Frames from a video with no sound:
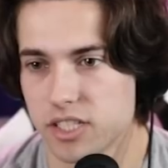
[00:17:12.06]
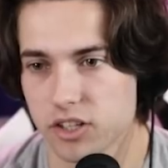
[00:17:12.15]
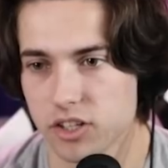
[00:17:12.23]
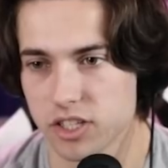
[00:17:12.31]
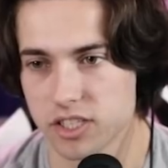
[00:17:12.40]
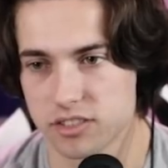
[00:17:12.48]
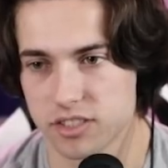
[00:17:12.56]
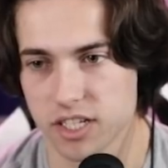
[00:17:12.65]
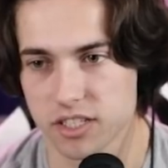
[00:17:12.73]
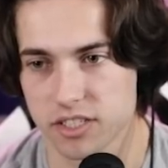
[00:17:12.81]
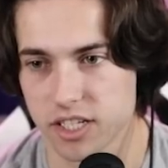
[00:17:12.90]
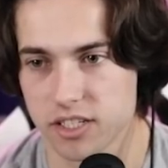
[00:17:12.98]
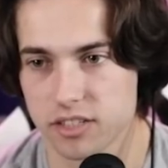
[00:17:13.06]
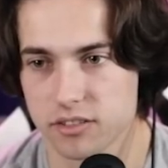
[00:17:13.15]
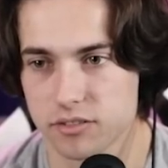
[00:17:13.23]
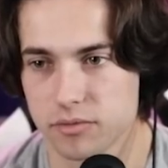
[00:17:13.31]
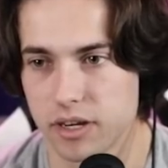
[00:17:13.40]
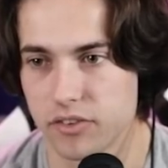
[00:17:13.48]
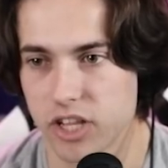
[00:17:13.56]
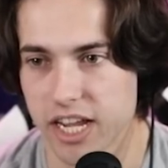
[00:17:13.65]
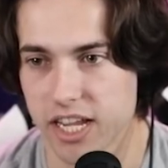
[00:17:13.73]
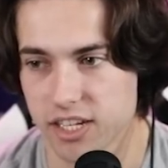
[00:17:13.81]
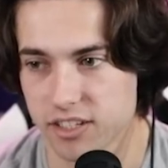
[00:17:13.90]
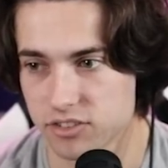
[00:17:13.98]
joined up, and we were ready to take
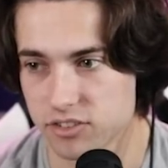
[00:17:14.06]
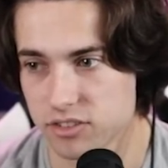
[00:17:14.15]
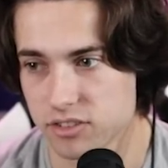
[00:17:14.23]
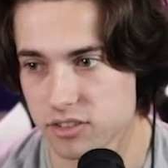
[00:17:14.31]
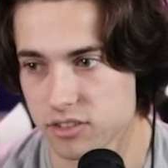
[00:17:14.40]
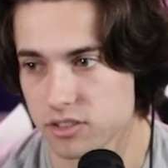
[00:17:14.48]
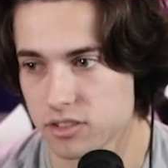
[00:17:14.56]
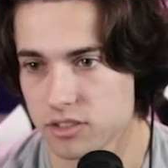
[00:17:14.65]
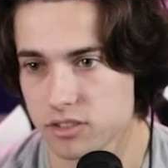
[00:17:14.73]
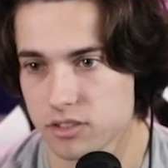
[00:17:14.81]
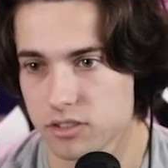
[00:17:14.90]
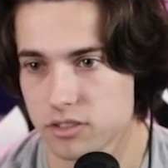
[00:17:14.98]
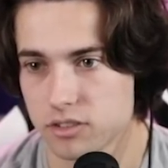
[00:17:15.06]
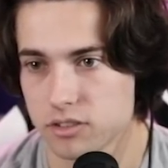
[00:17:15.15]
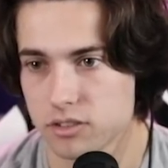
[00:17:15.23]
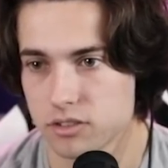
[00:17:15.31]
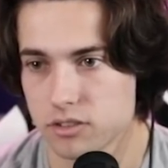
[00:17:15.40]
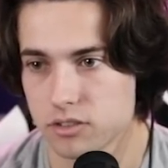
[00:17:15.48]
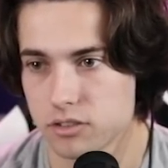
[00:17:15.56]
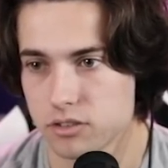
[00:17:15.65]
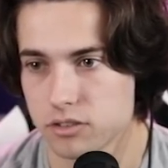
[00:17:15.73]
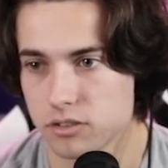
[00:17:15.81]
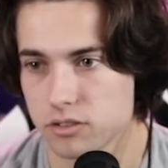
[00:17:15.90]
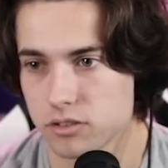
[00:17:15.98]
advantage of the single best type combo
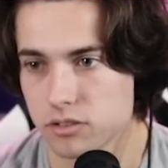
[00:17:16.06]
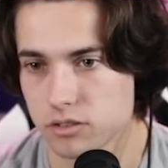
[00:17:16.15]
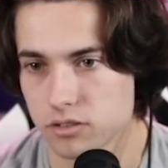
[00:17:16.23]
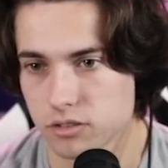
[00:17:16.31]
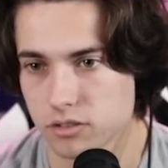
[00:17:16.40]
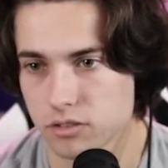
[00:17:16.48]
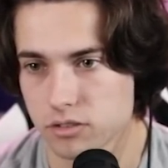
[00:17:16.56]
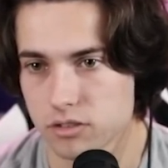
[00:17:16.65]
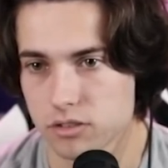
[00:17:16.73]
to have in the